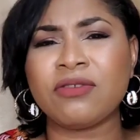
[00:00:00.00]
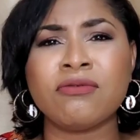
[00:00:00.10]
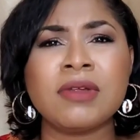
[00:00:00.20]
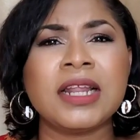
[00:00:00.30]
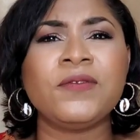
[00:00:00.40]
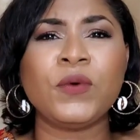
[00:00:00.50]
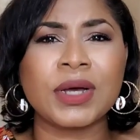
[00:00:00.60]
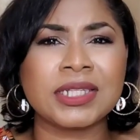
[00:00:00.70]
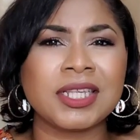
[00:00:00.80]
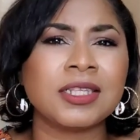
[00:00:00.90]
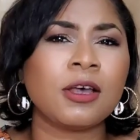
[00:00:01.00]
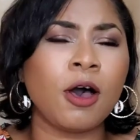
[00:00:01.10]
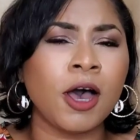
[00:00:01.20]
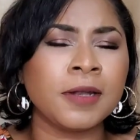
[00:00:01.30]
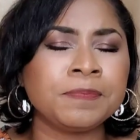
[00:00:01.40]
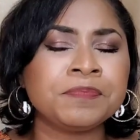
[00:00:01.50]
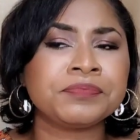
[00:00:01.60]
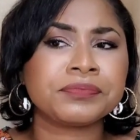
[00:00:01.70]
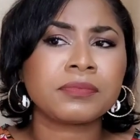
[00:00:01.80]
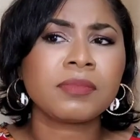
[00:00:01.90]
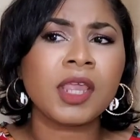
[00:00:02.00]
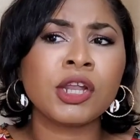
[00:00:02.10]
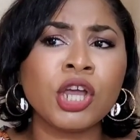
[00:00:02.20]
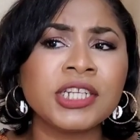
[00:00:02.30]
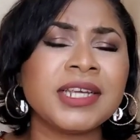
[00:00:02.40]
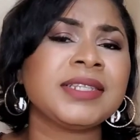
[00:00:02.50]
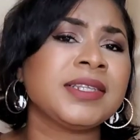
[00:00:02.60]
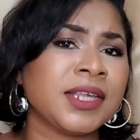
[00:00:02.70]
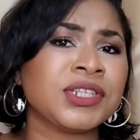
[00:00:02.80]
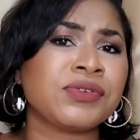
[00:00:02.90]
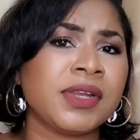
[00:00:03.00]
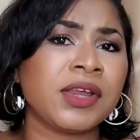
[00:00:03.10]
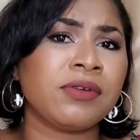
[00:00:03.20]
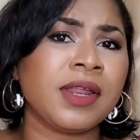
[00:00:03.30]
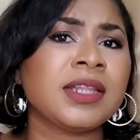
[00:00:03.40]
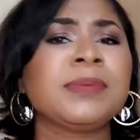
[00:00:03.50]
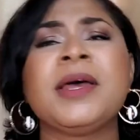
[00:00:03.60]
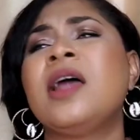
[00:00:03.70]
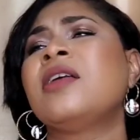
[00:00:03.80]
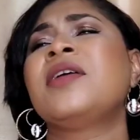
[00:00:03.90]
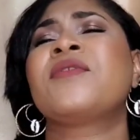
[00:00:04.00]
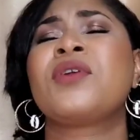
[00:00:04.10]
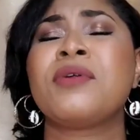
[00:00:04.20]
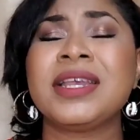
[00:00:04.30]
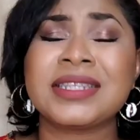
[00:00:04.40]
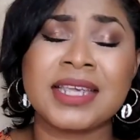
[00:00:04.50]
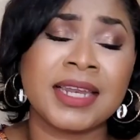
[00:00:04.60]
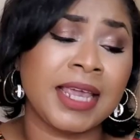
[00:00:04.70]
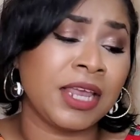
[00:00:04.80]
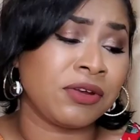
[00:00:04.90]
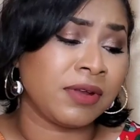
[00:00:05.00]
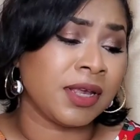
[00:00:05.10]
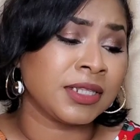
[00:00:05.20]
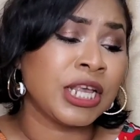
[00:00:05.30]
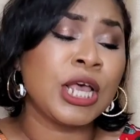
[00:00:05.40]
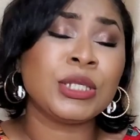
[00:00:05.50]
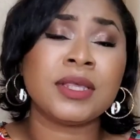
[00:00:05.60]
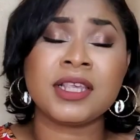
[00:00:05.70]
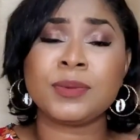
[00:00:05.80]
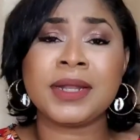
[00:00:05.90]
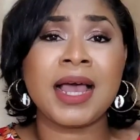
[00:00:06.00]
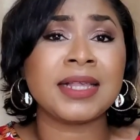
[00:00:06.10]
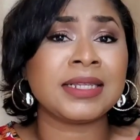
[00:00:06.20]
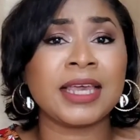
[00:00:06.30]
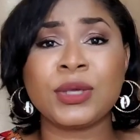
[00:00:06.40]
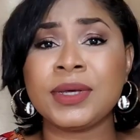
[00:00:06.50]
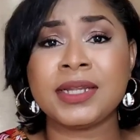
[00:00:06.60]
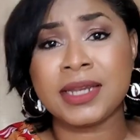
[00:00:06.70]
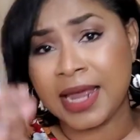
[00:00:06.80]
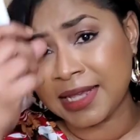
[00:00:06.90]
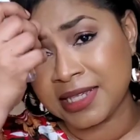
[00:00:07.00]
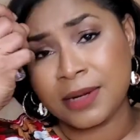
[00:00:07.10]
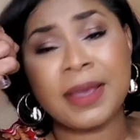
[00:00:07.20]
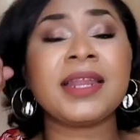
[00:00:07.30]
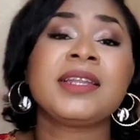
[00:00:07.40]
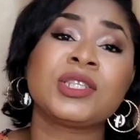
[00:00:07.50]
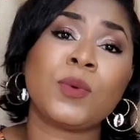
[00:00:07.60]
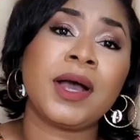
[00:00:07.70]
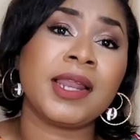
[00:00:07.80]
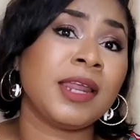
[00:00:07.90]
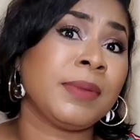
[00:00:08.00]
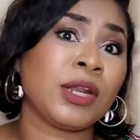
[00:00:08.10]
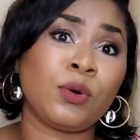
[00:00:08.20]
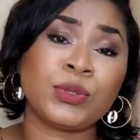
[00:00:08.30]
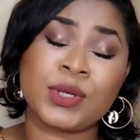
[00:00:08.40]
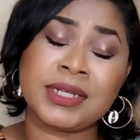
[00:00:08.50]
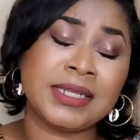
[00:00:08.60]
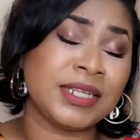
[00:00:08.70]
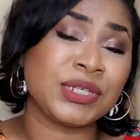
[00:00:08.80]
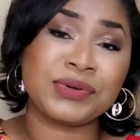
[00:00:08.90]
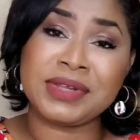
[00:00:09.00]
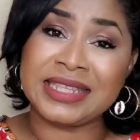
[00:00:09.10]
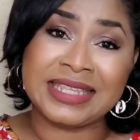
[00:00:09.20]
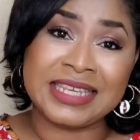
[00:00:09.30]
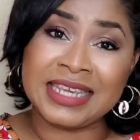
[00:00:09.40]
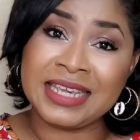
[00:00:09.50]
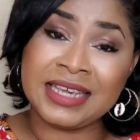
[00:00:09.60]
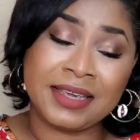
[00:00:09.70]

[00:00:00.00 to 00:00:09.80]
really focuses on not just the sunscreen ingredients, but a lot of great skincare ingredients. So this one has, like you heard, the niacinamide and the squalane, but it also contains green tea,